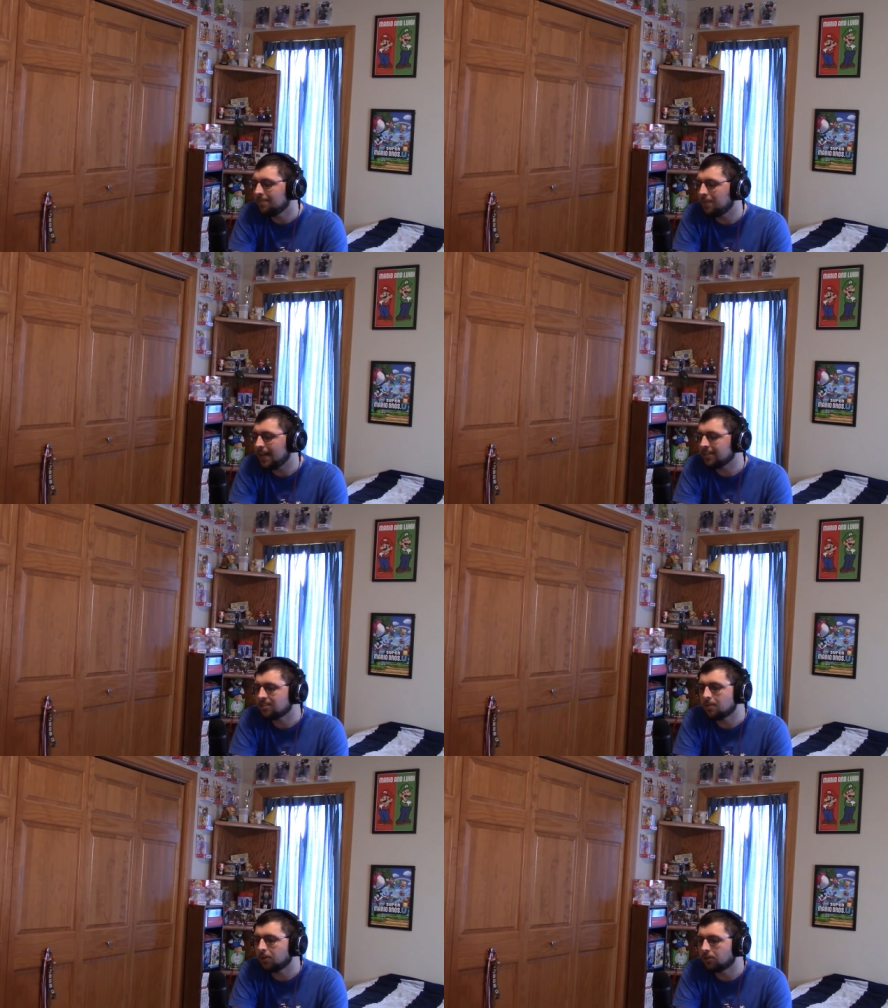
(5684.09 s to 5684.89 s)
my
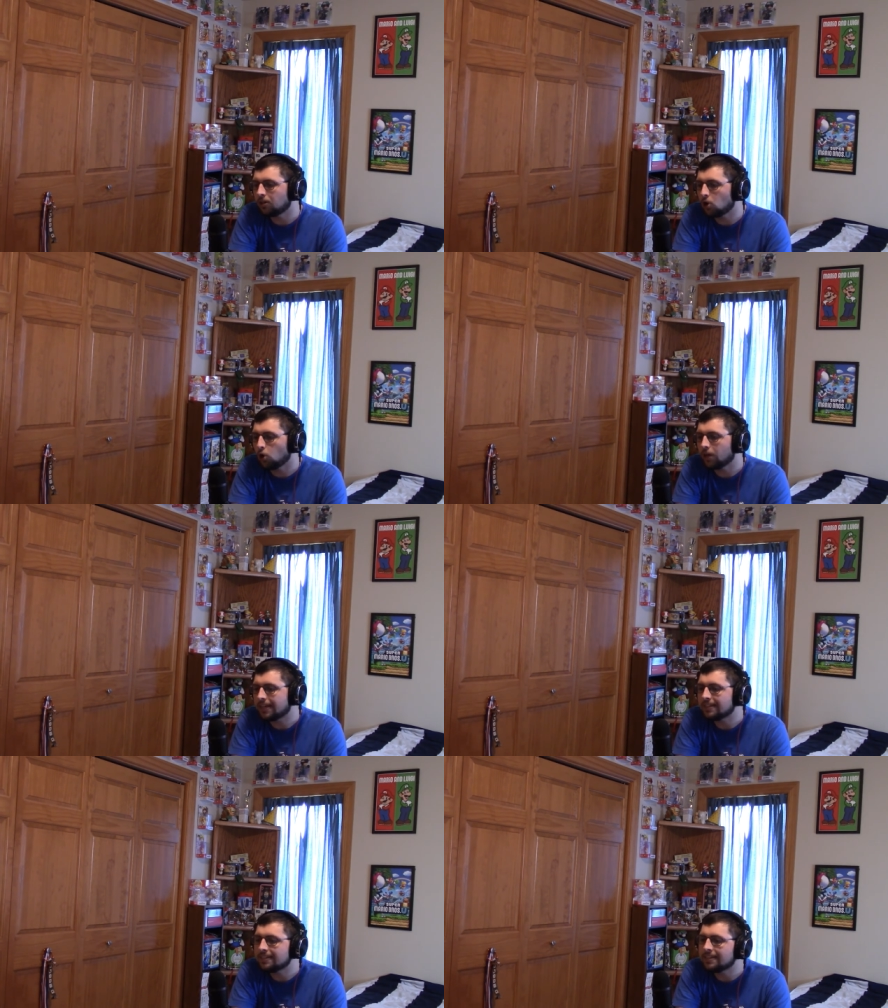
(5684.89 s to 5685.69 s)
summer
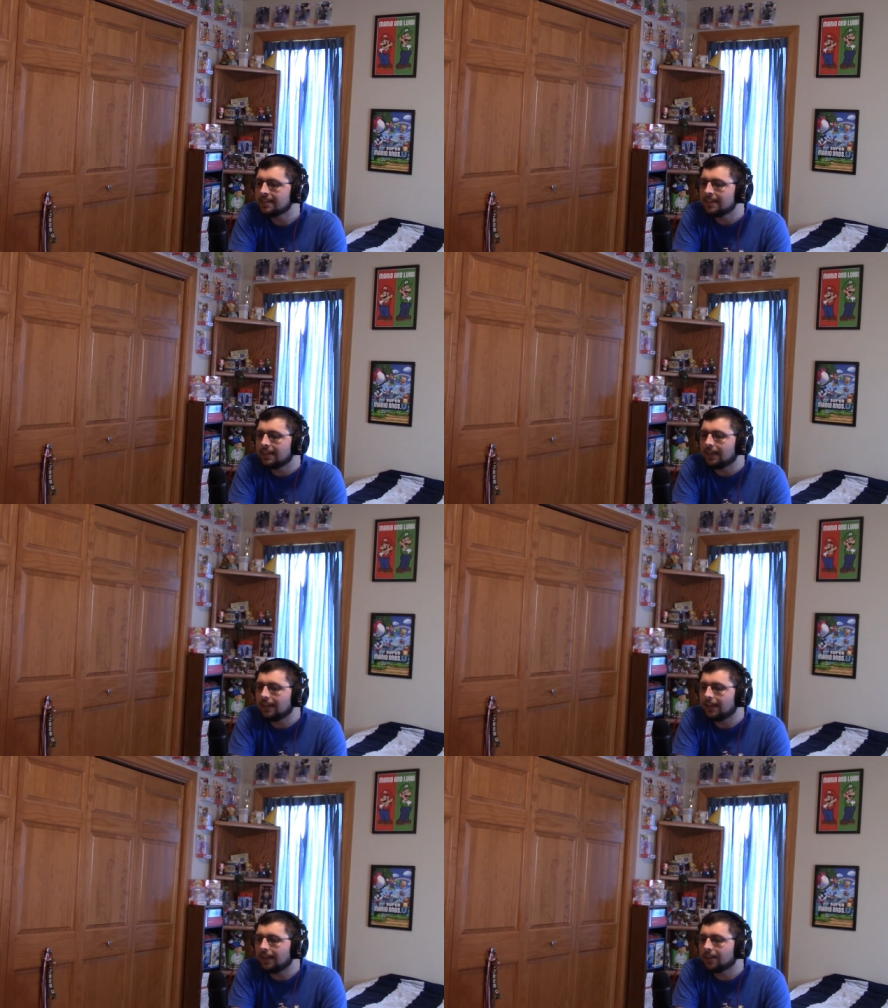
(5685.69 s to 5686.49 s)
recordings.
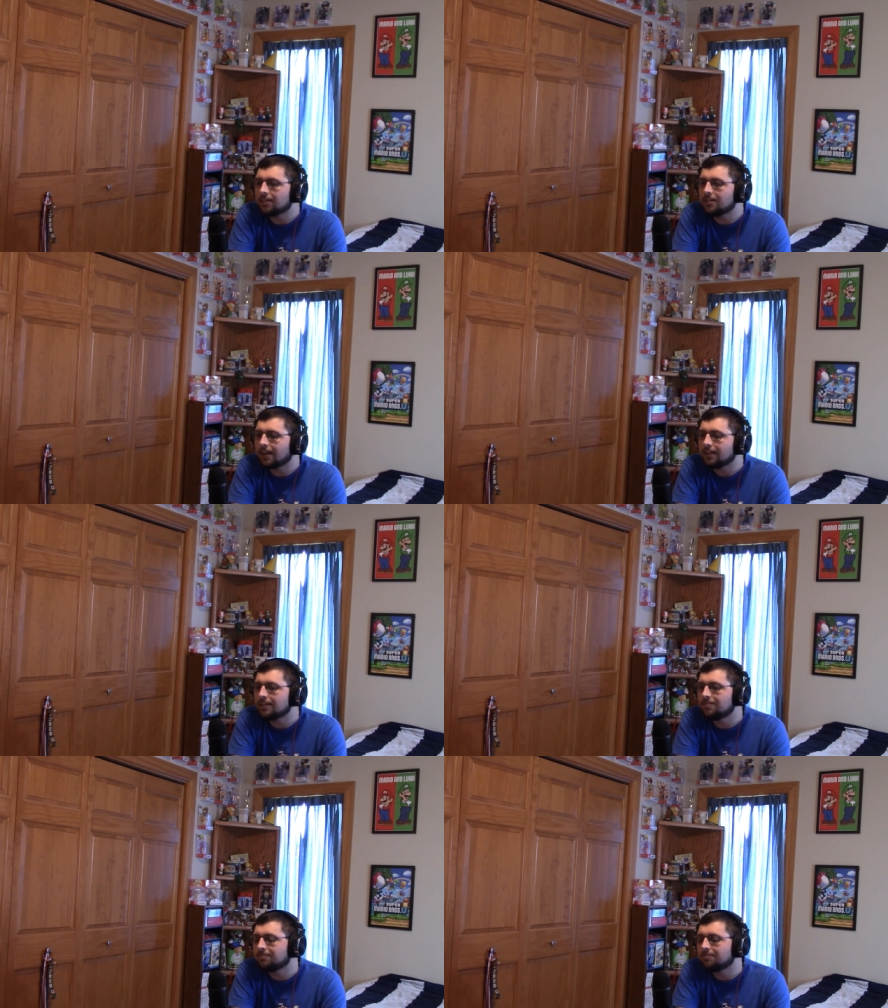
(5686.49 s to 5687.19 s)
I could